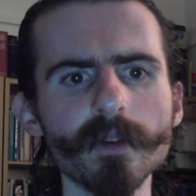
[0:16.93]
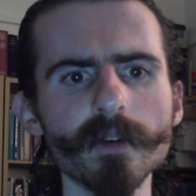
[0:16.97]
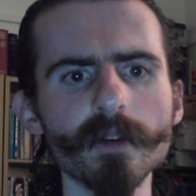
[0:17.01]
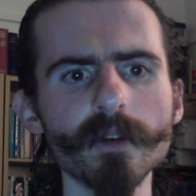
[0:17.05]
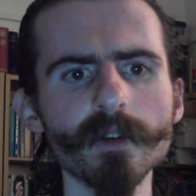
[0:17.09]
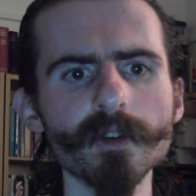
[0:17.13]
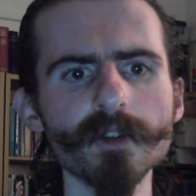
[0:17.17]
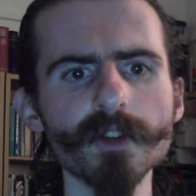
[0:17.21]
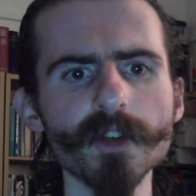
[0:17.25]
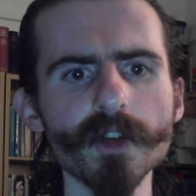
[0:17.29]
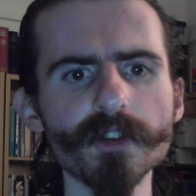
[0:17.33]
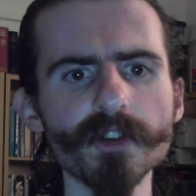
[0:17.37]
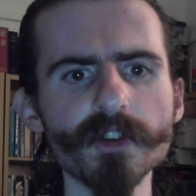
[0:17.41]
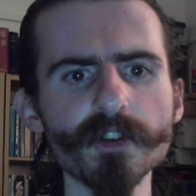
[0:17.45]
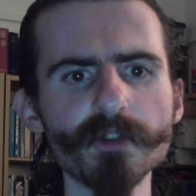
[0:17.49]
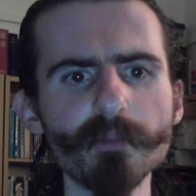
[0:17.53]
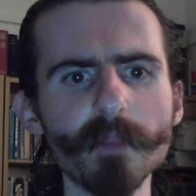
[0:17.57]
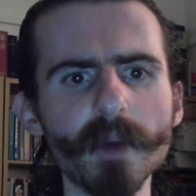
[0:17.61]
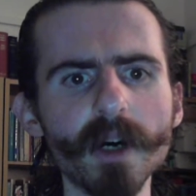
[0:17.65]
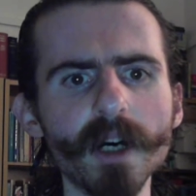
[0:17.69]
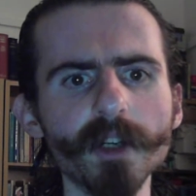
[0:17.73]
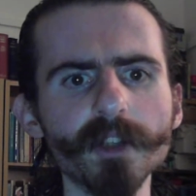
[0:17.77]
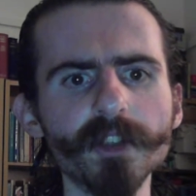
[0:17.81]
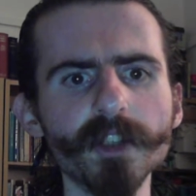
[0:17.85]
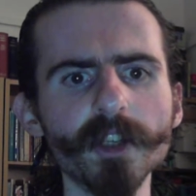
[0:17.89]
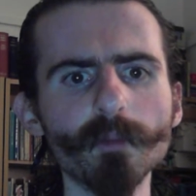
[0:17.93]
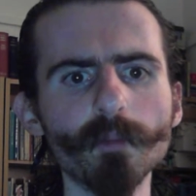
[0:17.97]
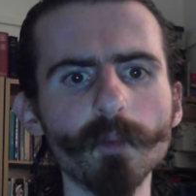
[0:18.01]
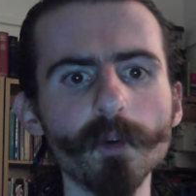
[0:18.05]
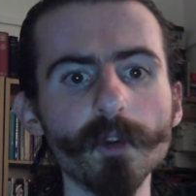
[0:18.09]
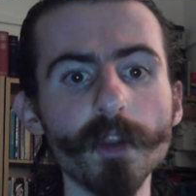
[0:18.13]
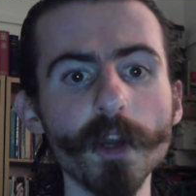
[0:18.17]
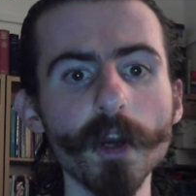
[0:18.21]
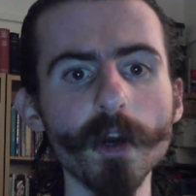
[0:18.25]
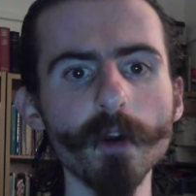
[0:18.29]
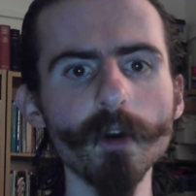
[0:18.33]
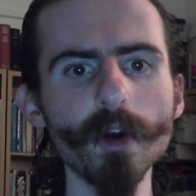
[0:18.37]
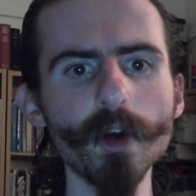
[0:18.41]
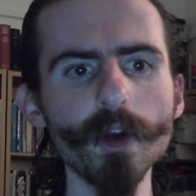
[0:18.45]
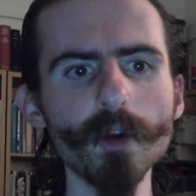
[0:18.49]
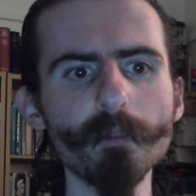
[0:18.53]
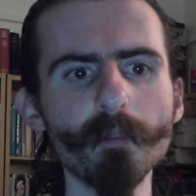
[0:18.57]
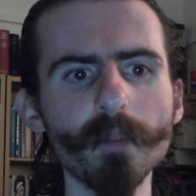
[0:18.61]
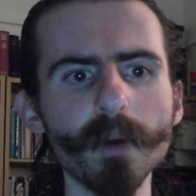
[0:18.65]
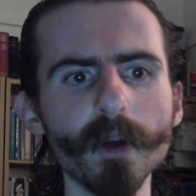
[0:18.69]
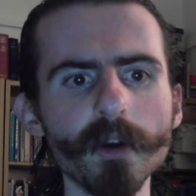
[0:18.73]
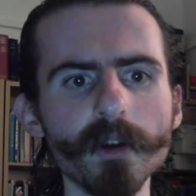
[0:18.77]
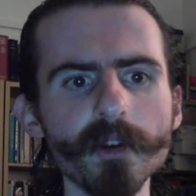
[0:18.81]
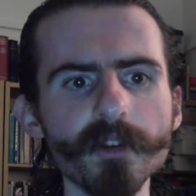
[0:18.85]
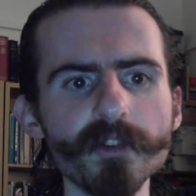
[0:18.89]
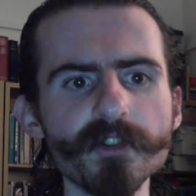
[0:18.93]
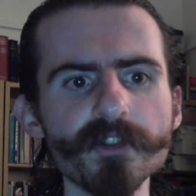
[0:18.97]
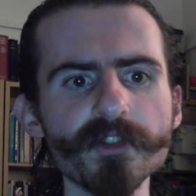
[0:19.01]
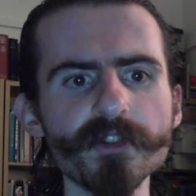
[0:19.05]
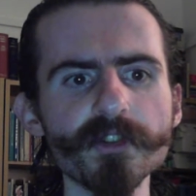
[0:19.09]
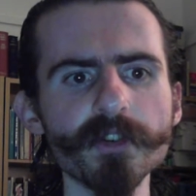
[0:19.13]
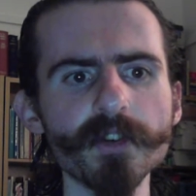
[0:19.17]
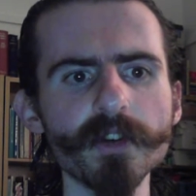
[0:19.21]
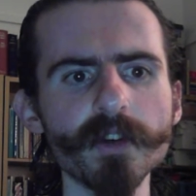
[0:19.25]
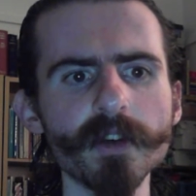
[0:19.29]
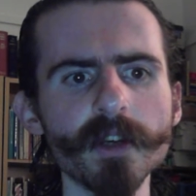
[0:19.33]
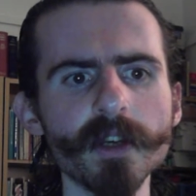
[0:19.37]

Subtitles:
just as Ma did with her own parents,